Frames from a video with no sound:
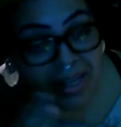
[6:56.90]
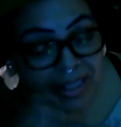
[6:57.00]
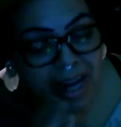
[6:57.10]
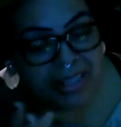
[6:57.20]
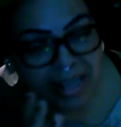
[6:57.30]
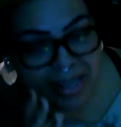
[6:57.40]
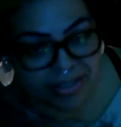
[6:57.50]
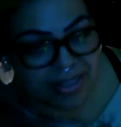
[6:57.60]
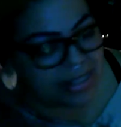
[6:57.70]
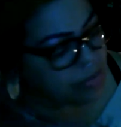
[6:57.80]

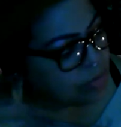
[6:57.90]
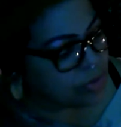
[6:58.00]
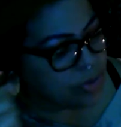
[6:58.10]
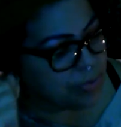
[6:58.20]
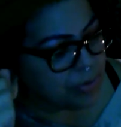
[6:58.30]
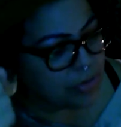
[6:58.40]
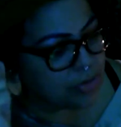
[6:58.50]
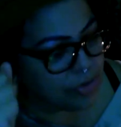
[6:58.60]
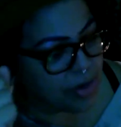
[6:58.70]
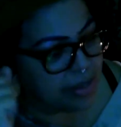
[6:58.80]
goddess, super
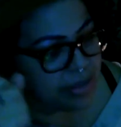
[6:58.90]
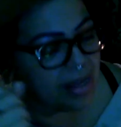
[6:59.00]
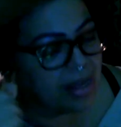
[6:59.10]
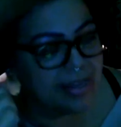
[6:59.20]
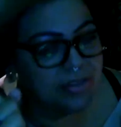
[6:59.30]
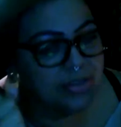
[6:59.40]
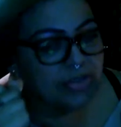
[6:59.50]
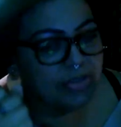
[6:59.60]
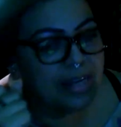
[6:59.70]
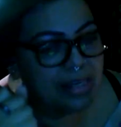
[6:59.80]
strength, high
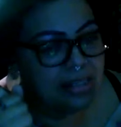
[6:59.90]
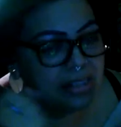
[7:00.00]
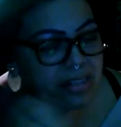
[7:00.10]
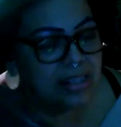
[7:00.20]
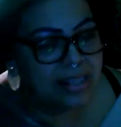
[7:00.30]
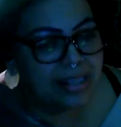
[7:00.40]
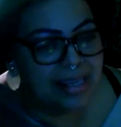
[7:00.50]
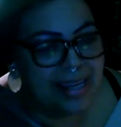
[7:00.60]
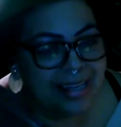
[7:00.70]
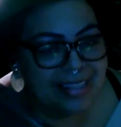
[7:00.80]
strain
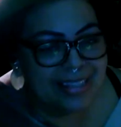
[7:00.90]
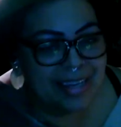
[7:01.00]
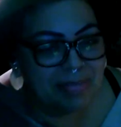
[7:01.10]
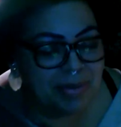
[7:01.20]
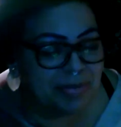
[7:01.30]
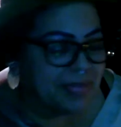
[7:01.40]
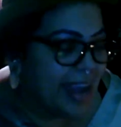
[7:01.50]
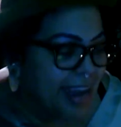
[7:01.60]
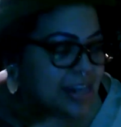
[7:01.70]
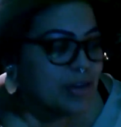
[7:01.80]
type of
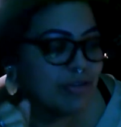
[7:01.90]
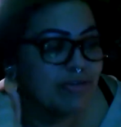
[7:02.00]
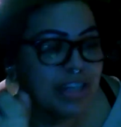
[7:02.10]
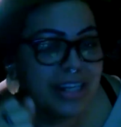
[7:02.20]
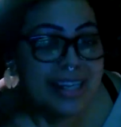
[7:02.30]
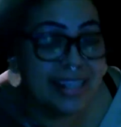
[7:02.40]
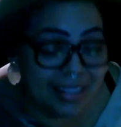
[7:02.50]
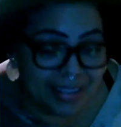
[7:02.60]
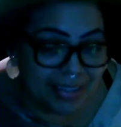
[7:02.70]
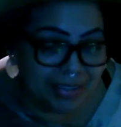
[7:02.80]
energy,
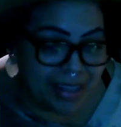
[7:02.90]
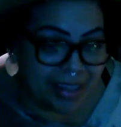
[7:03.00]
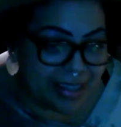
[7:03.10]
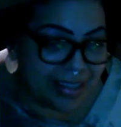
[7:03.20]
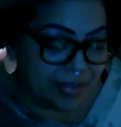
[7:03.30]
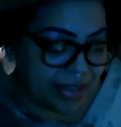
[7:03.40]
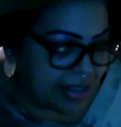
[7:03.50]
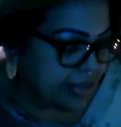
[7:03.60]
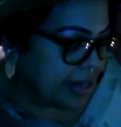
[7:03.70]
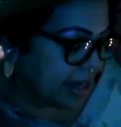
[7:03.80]
okay, because
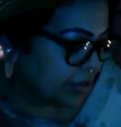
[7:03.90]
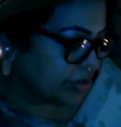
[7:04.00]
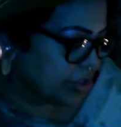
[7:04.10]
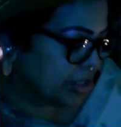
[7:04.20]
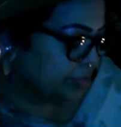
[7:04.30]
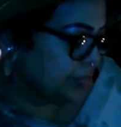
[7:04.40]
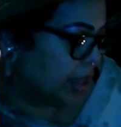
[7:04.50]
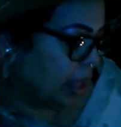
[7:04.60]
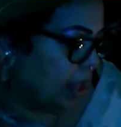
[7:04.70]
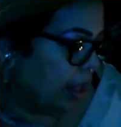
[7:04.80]
everything's energy.
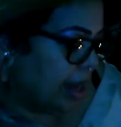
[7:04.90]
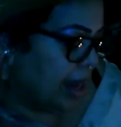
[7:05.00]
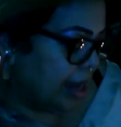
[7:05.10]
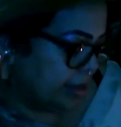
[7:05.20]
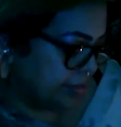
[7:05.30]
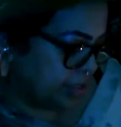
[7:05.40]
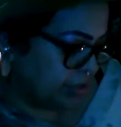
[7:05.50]
You